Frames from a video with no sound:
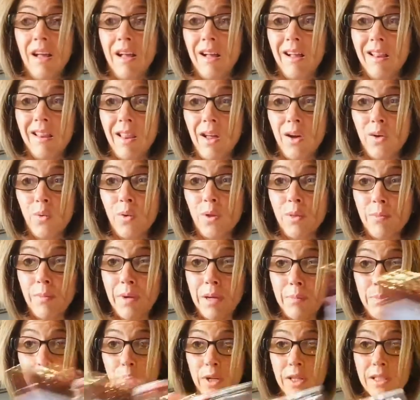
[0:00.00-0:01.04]
along with my
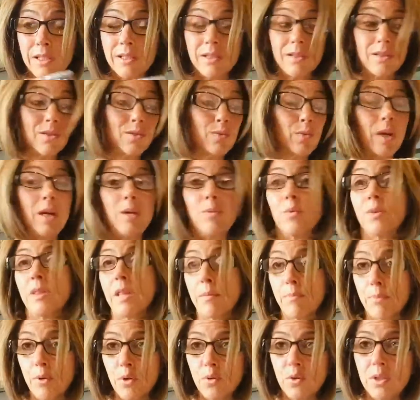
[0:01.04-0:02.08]
pretzels, right, with that
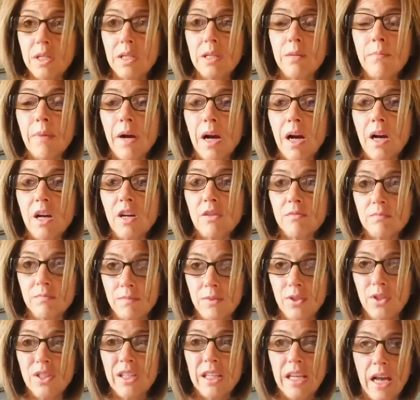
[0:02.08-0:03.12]
protein bar, you
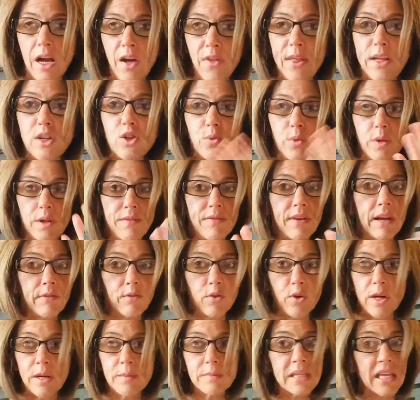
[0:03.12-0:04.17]
see how that 25
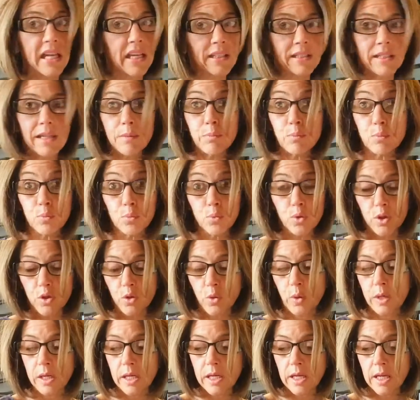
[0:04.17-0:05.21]
grams adds up real
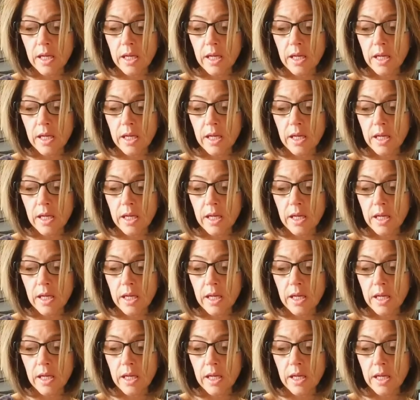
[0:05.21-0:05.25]
quick.